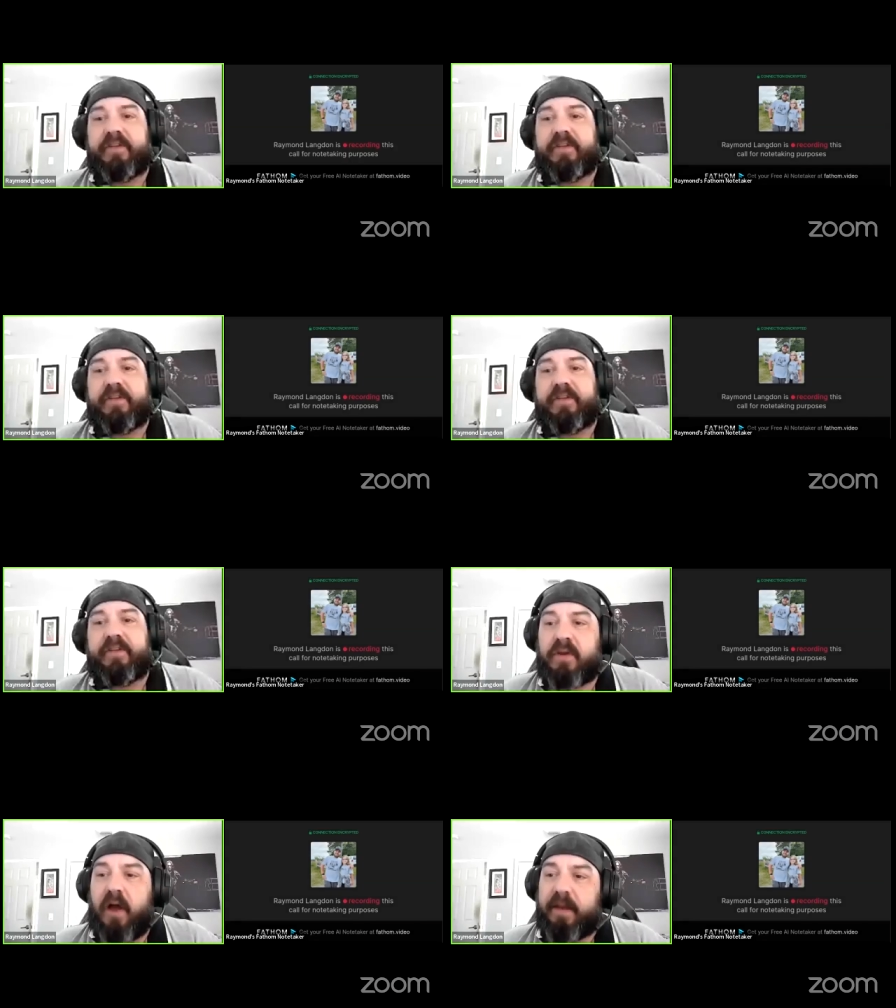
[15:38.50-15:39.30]
that we're
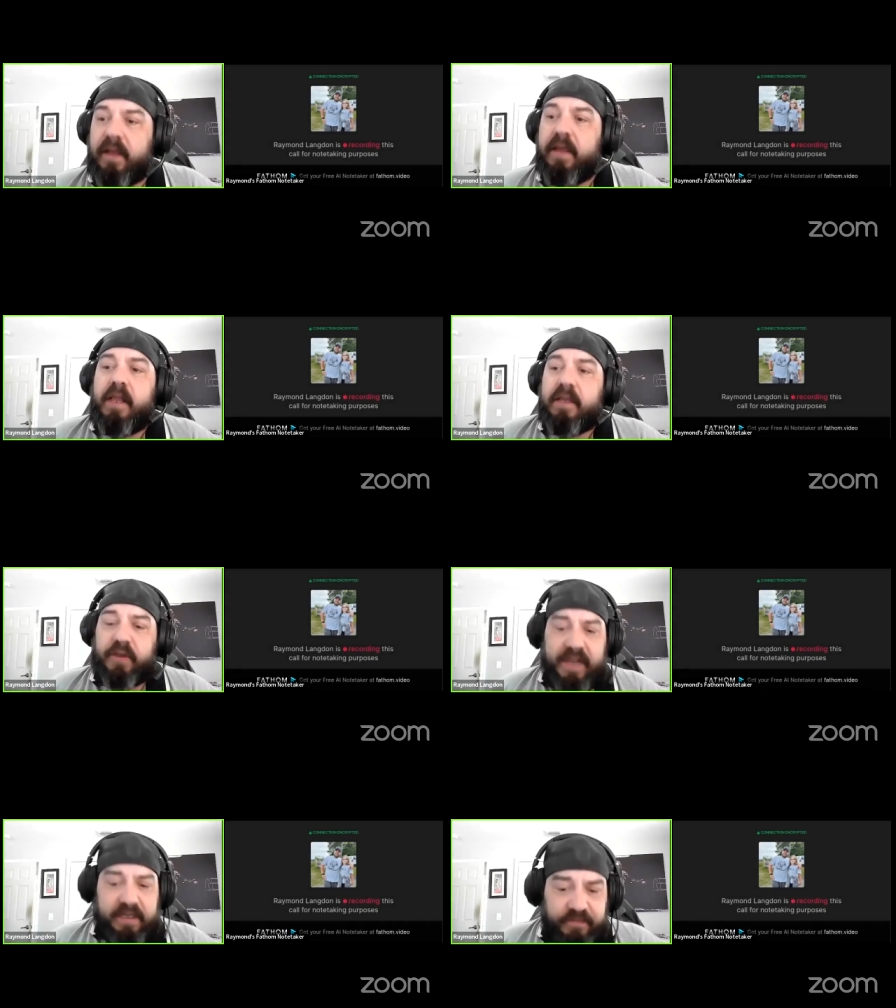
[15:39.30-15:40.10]
talking about. So
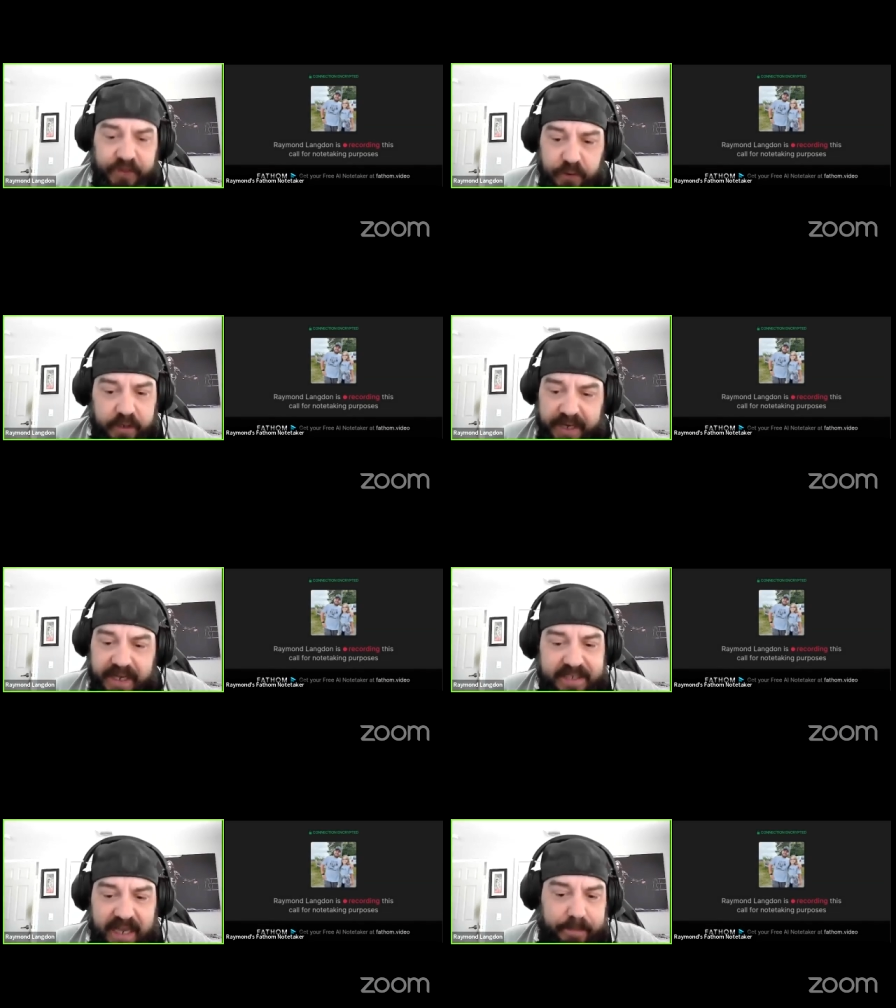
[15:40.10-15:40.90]
there's a few good
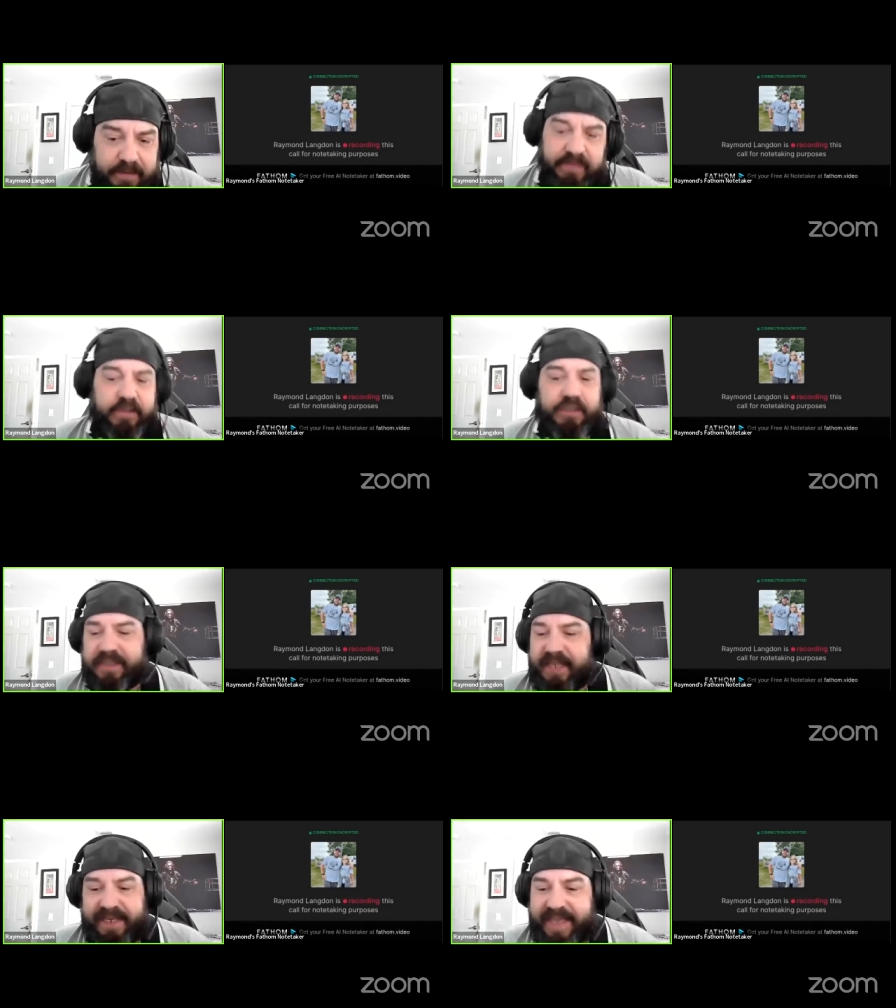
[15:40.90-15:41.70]
examples of
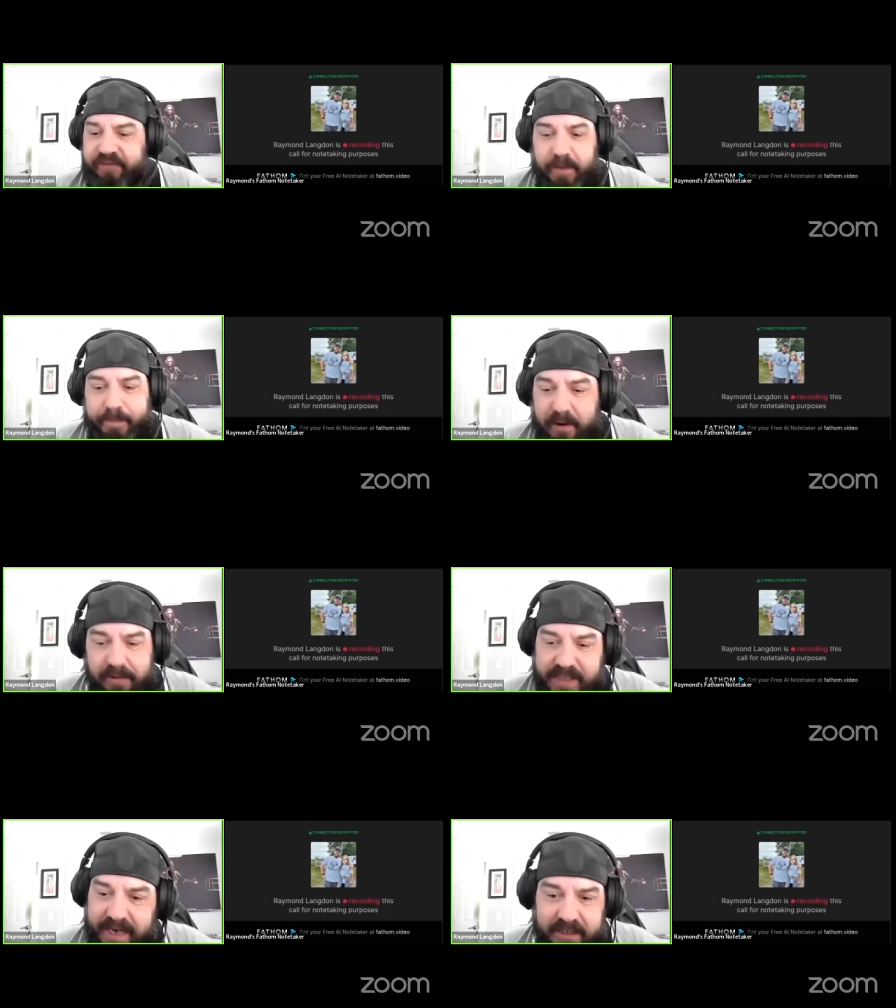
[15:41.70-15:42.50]
just engaging
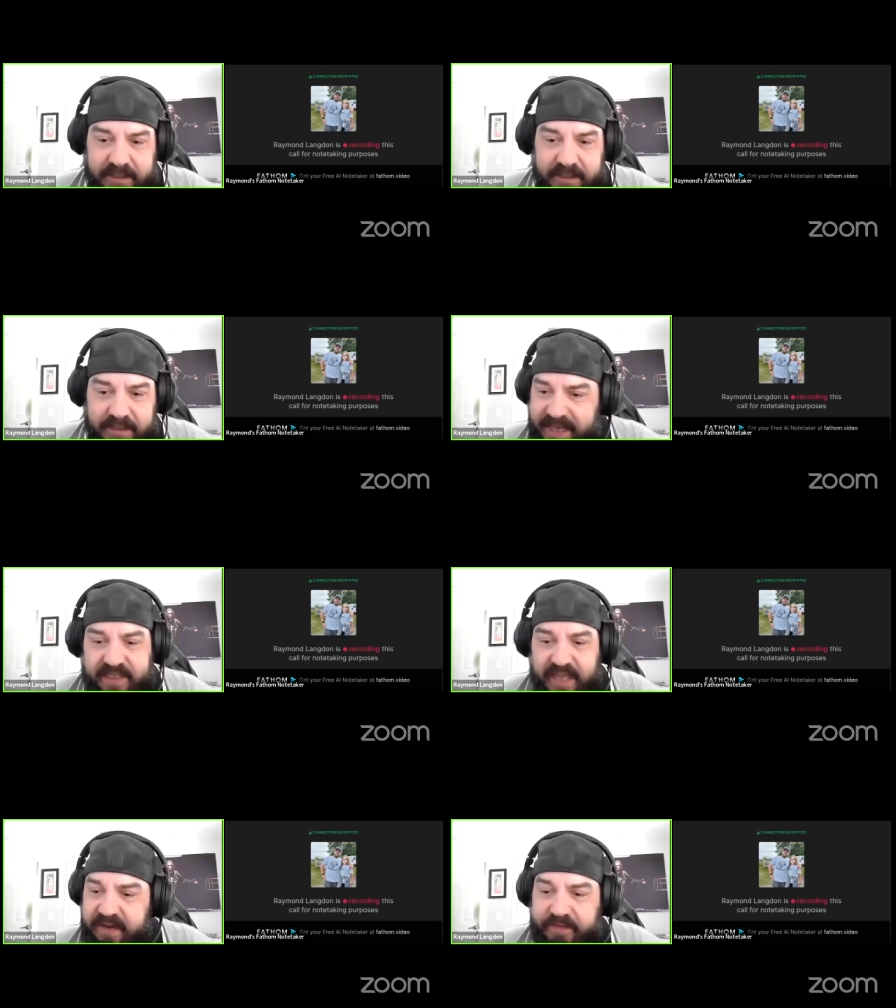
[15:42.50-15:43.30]
posts that I just had
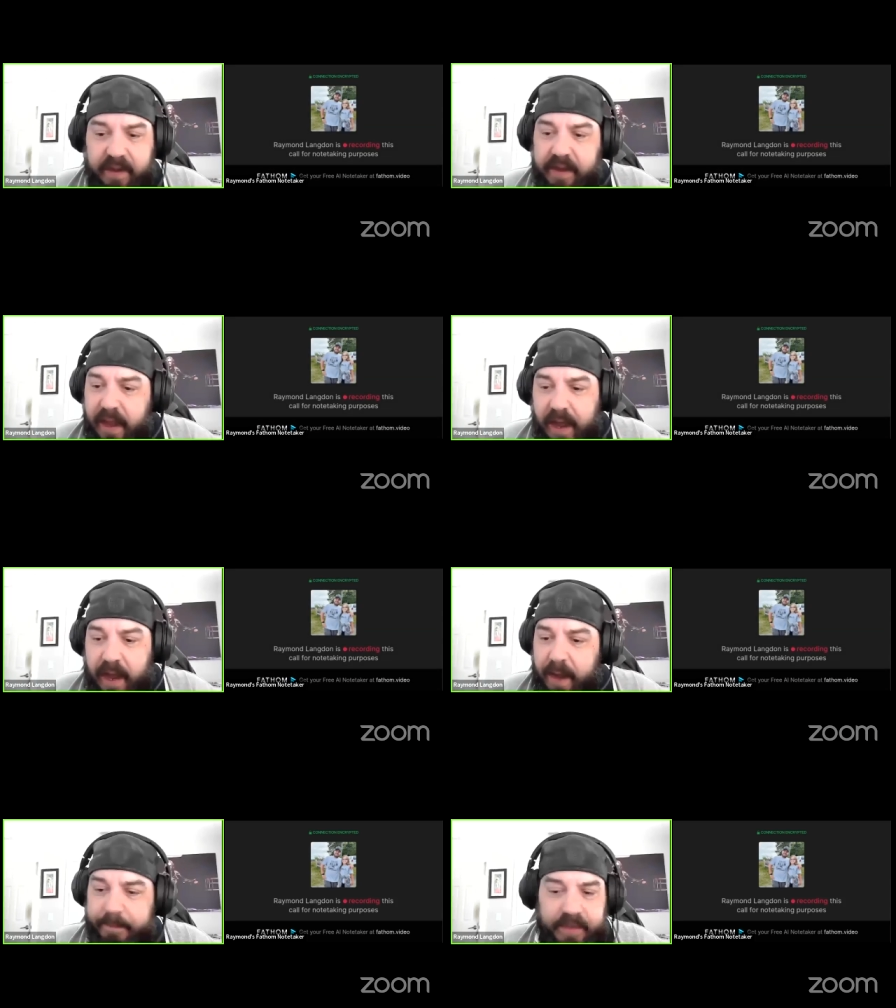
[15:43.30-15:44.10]
saved,
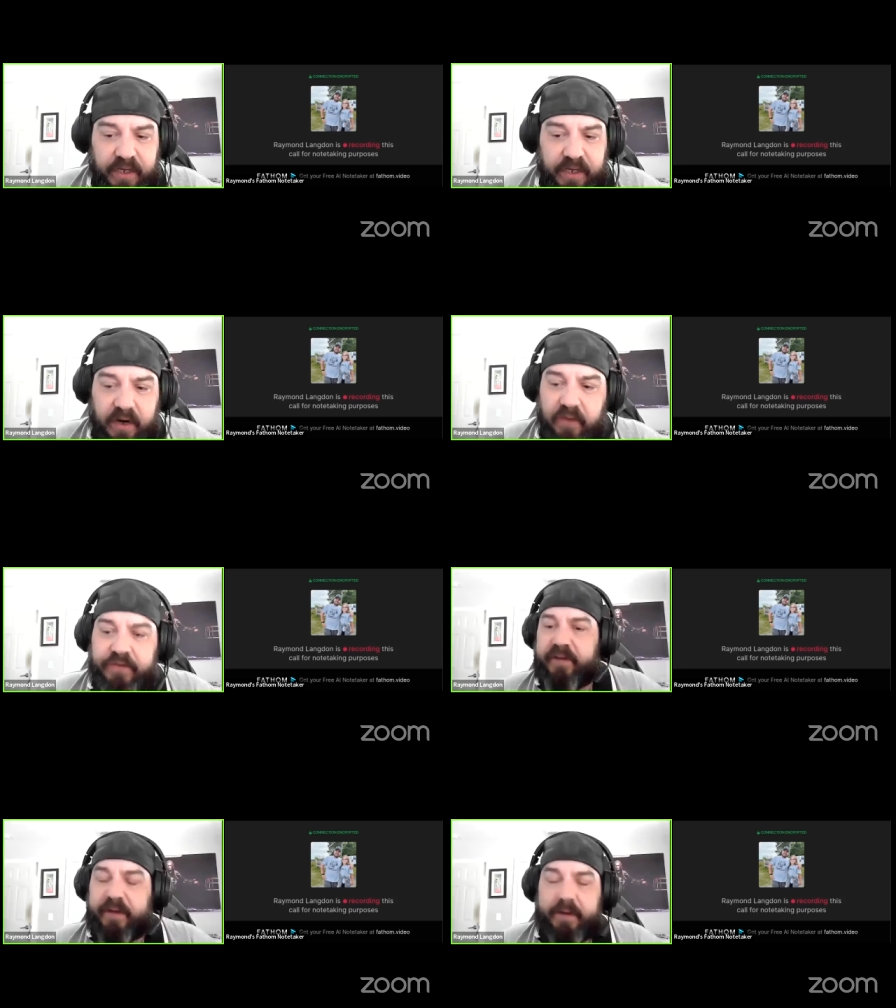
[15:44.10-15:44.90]
um, you know, from
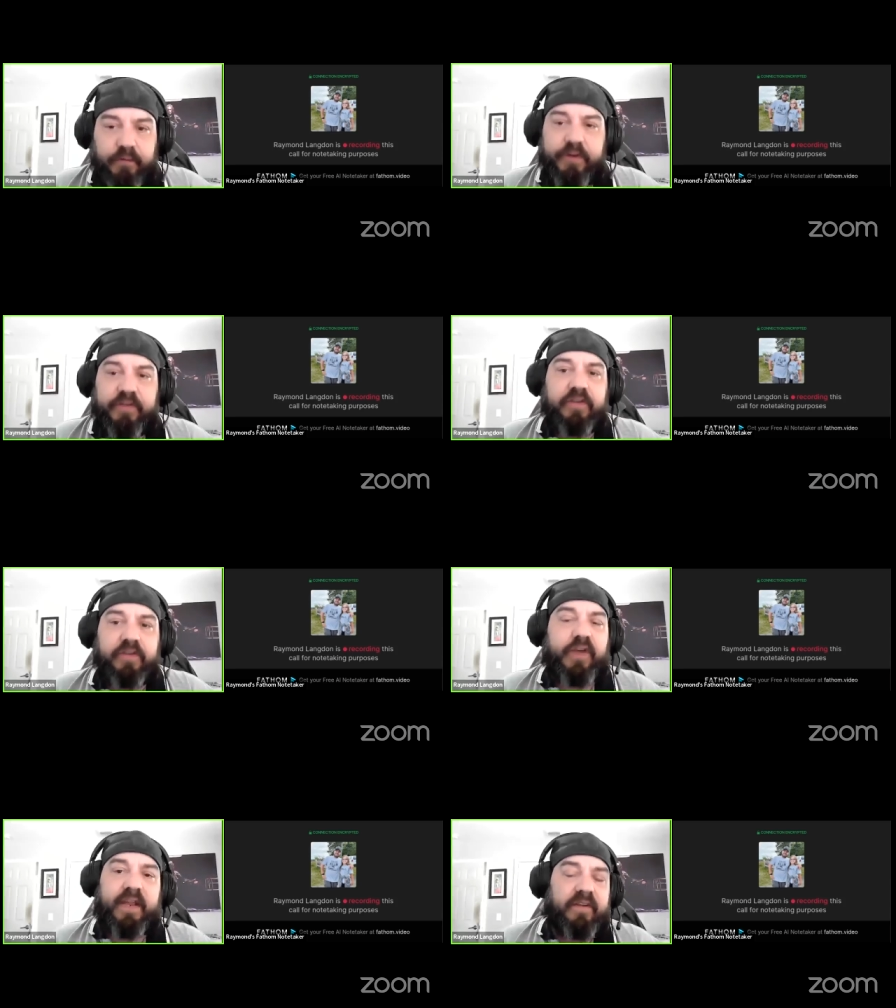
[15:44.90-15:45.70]
recent recent
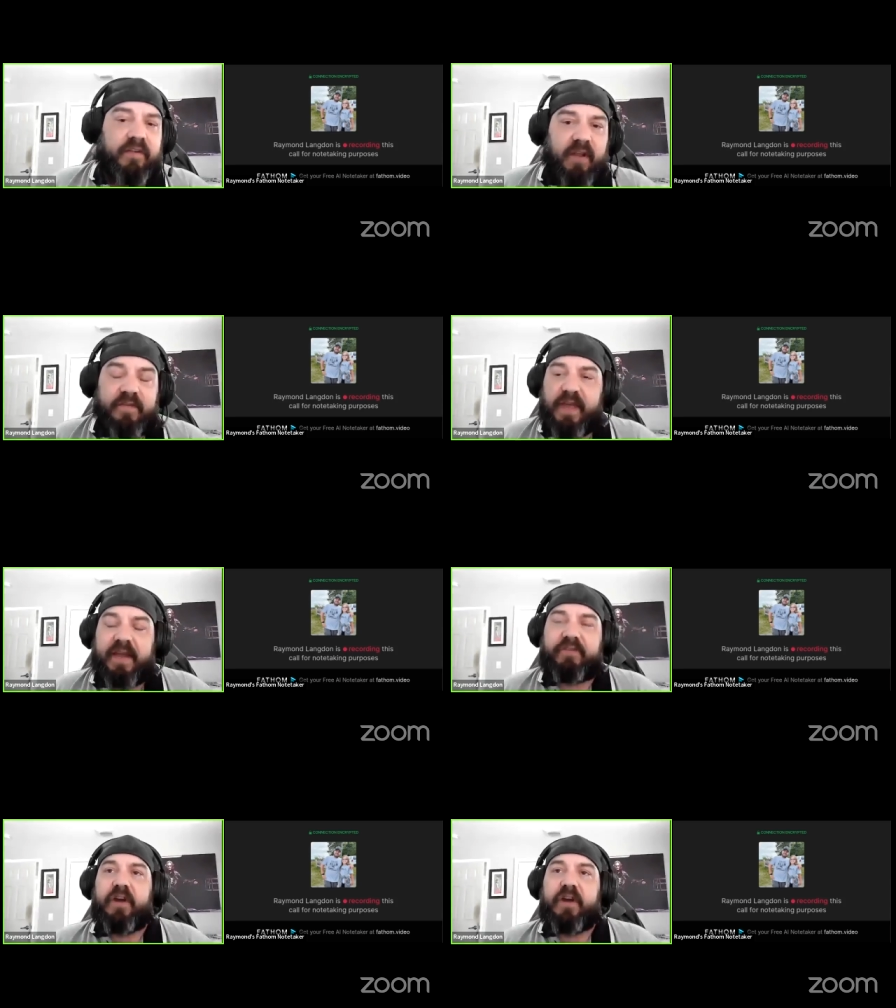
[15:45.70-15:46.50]
trainings and stuff that
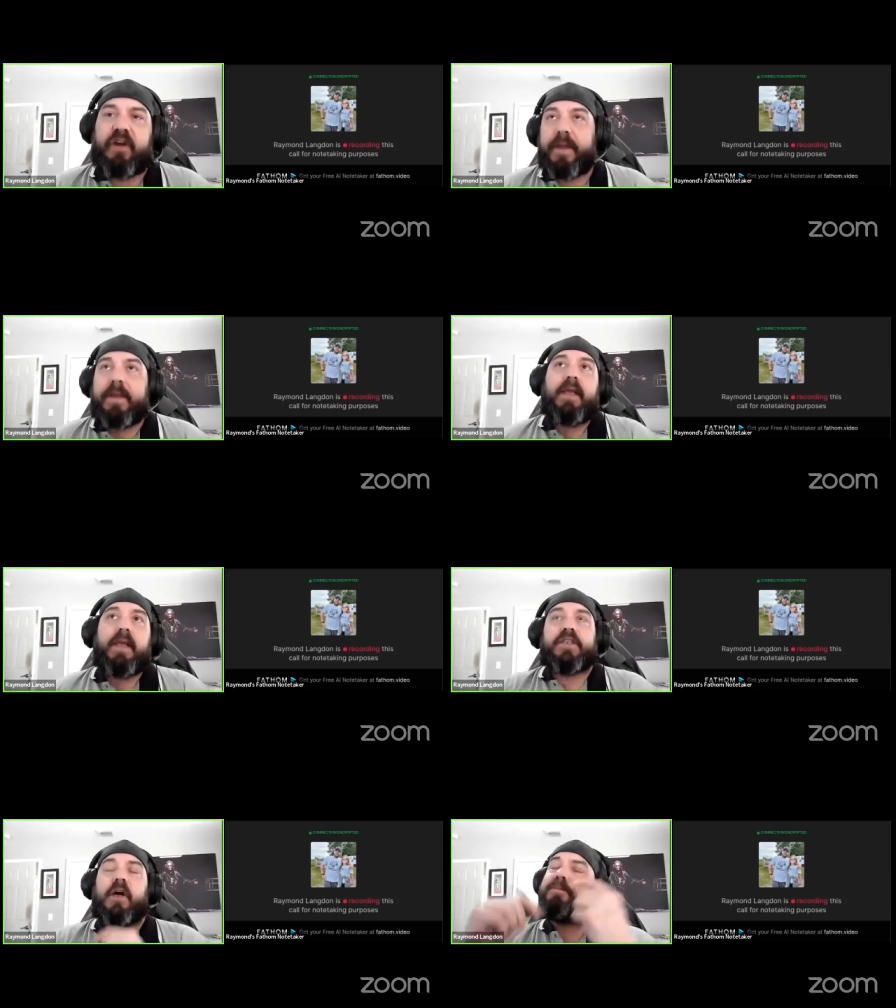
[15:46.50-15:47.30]
I've shown.
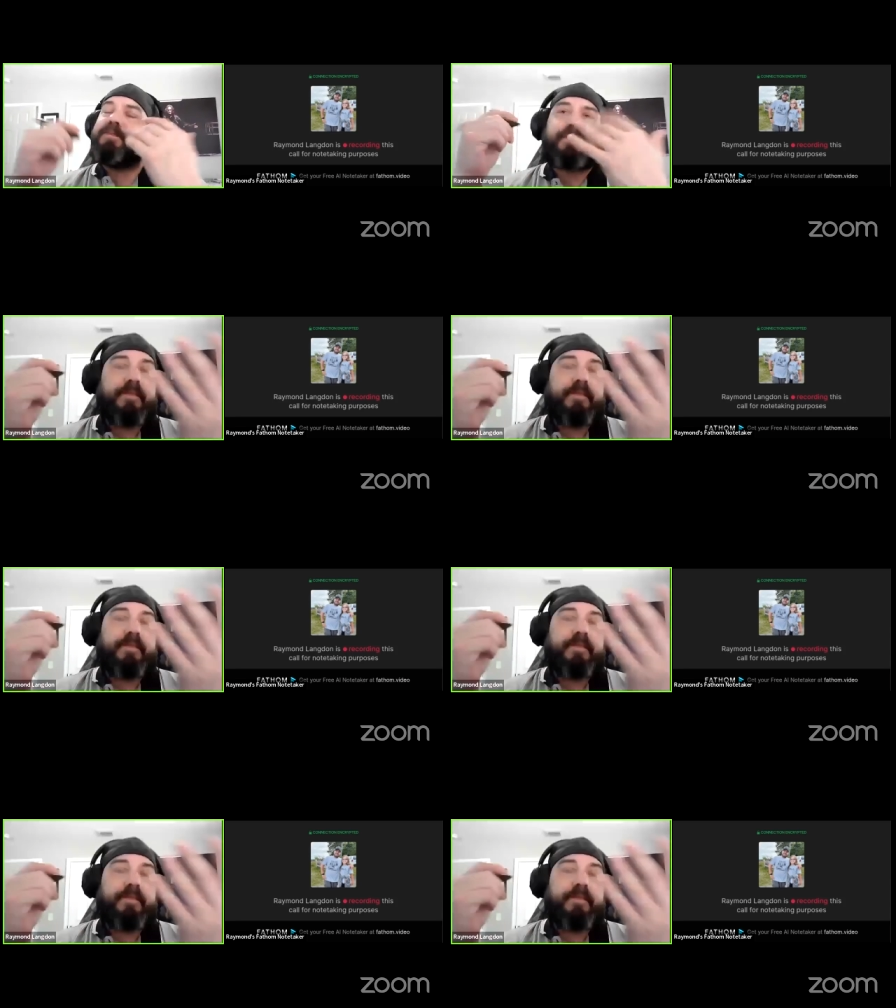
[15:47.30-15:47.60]
So